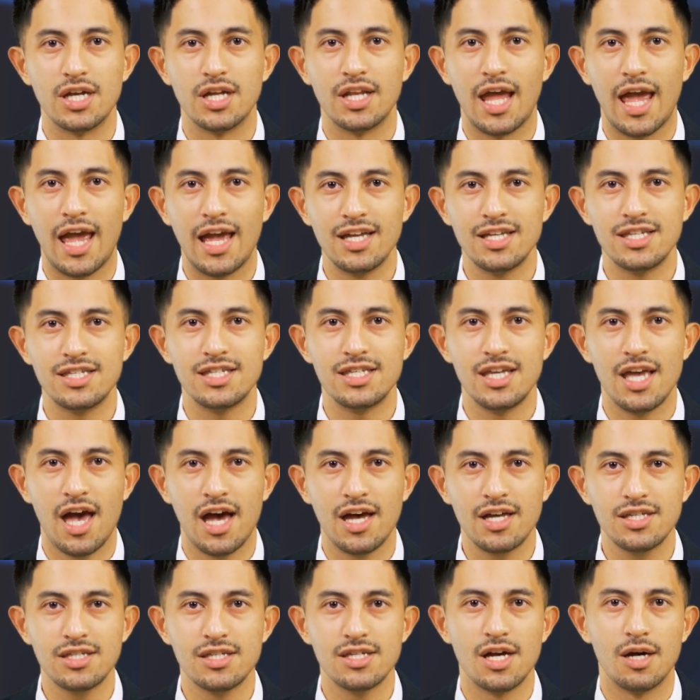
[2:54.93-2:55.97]
in A C
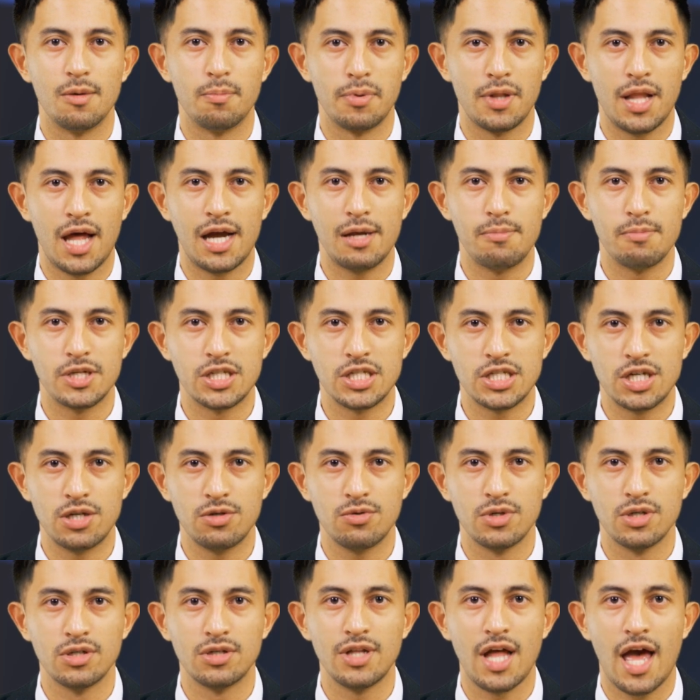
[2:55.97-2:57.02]
S, Applied
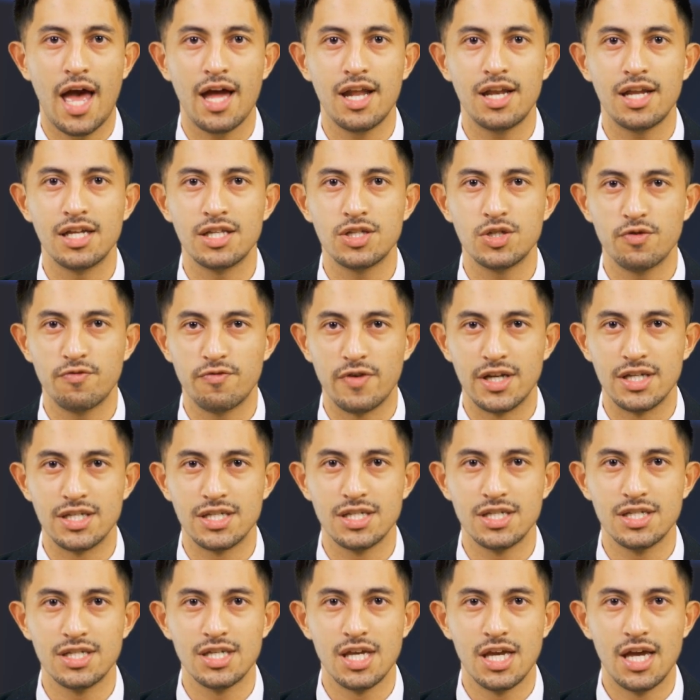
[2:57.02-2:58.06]
Material and
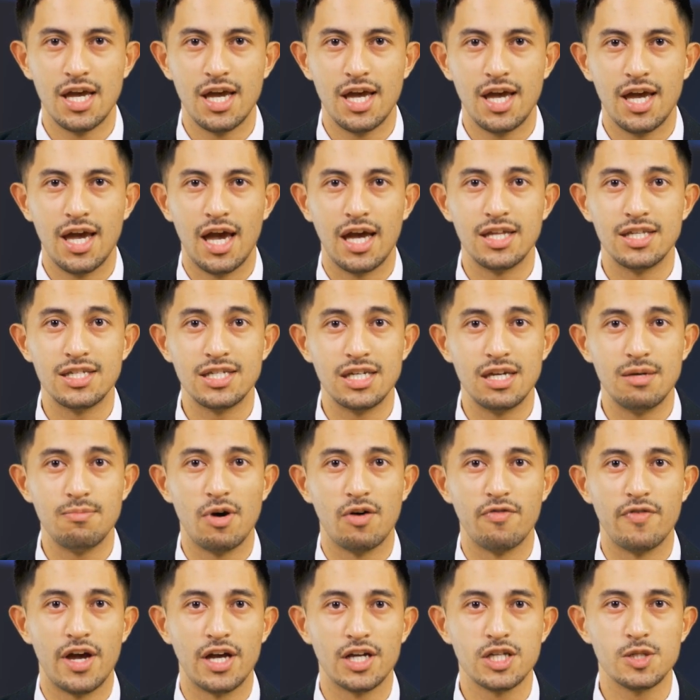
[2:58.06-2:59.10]
Interfaces, a team
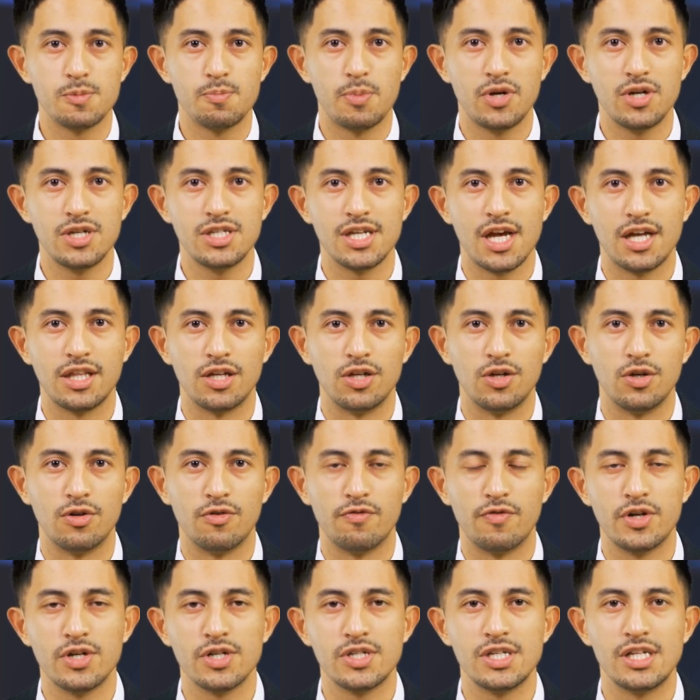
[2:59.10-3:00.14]
of experts at the
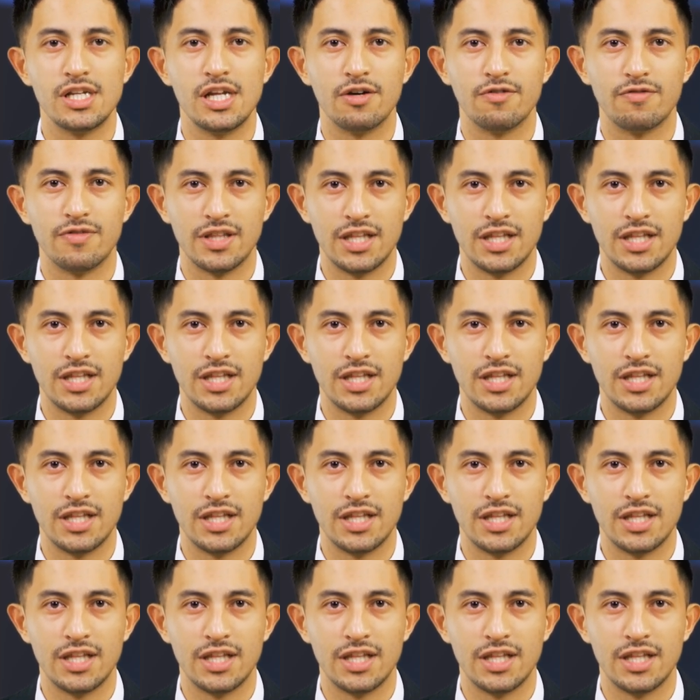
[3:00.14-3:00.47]
University of